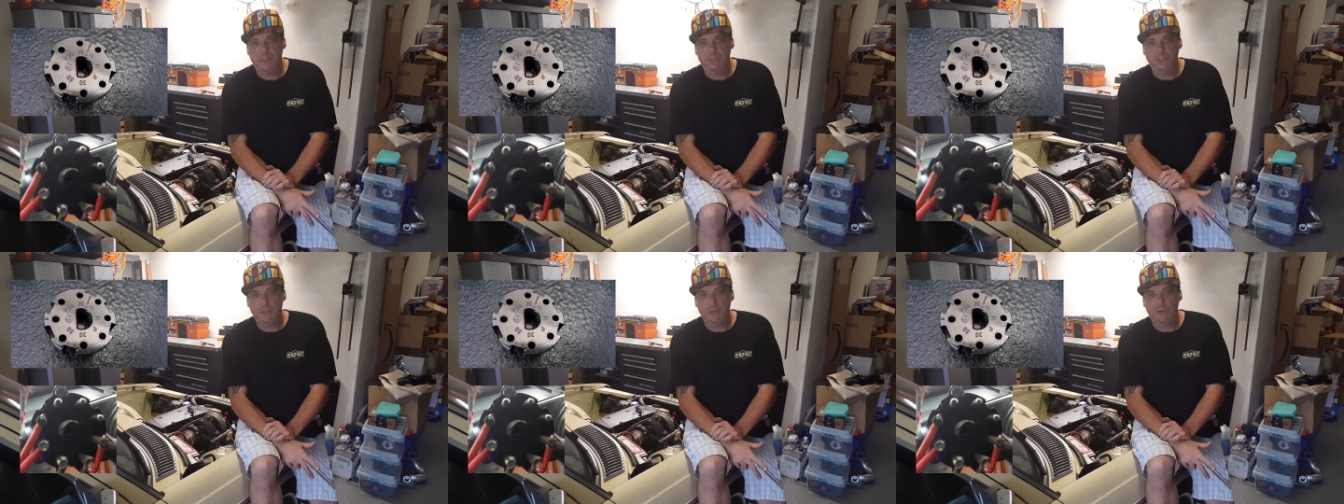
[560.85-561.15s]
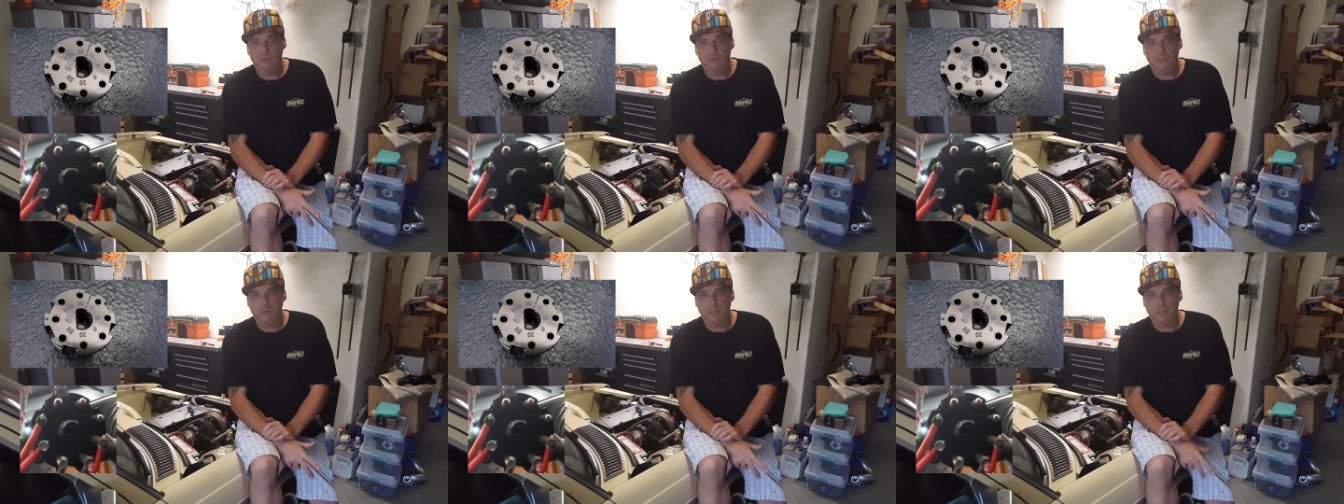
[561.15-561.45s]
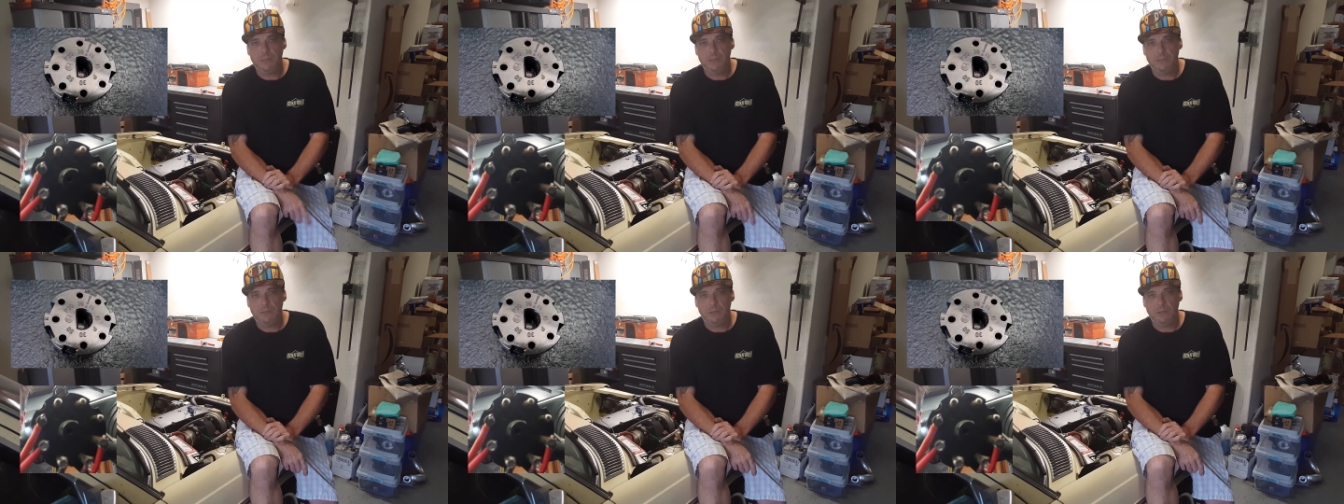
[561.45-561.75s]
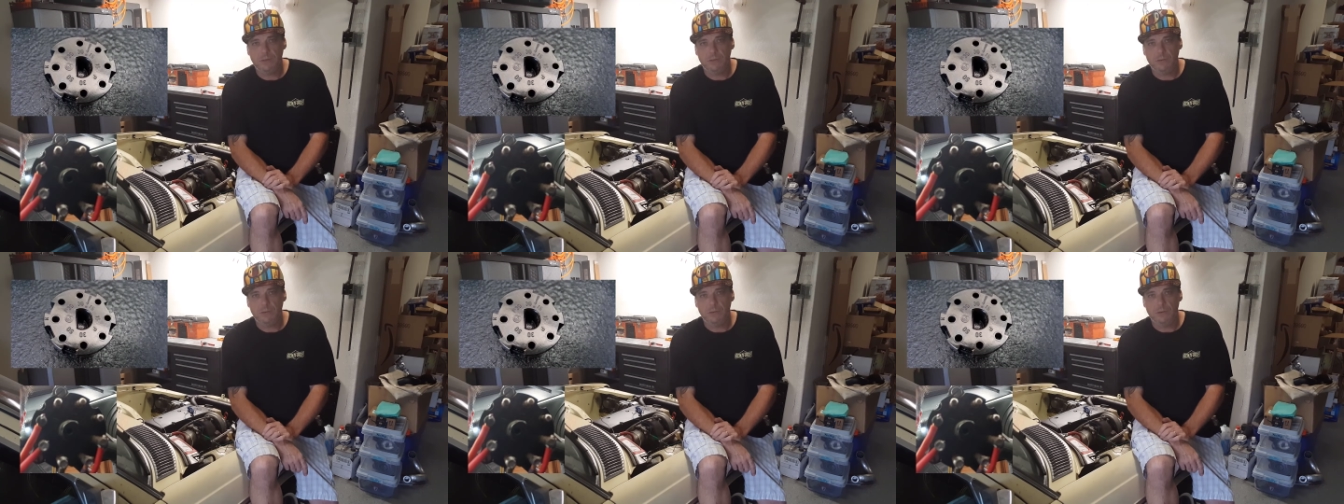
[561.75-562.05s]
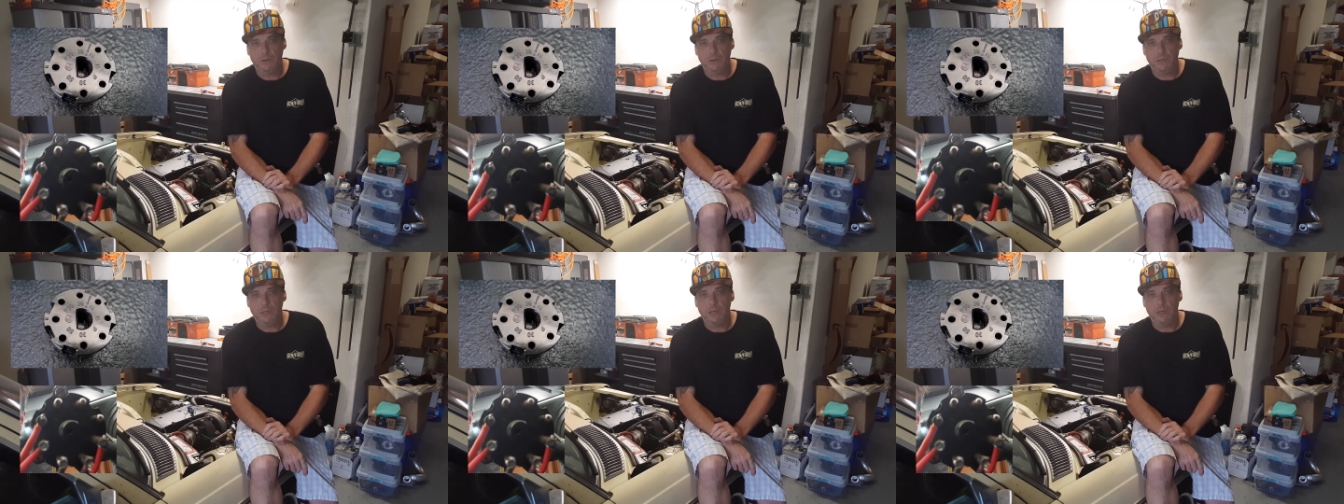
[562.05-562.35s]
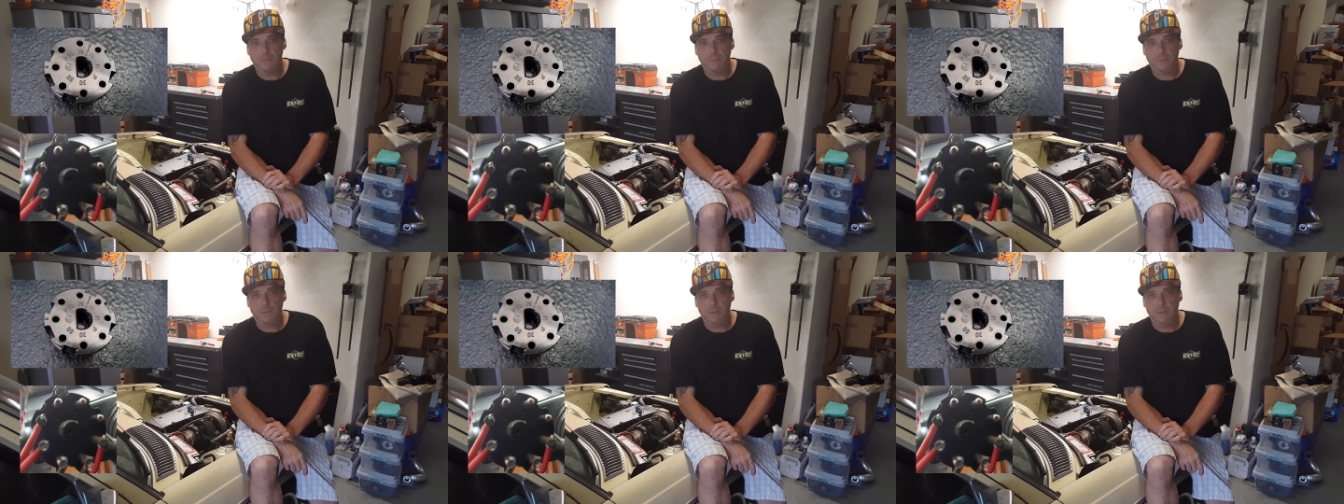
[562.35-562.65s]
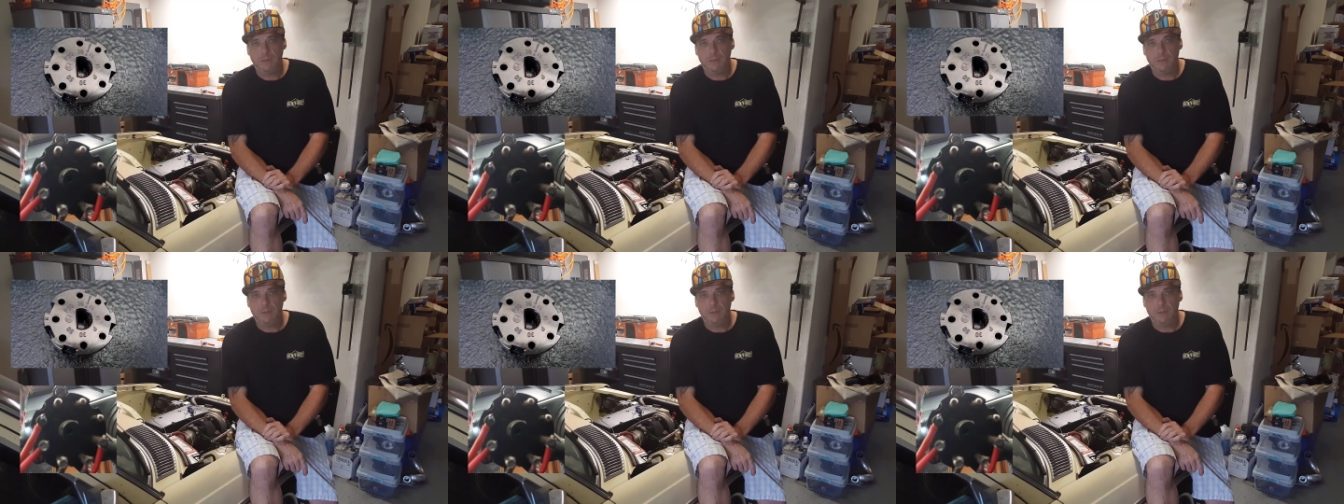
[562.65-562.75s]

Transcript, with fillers: to do is to hook up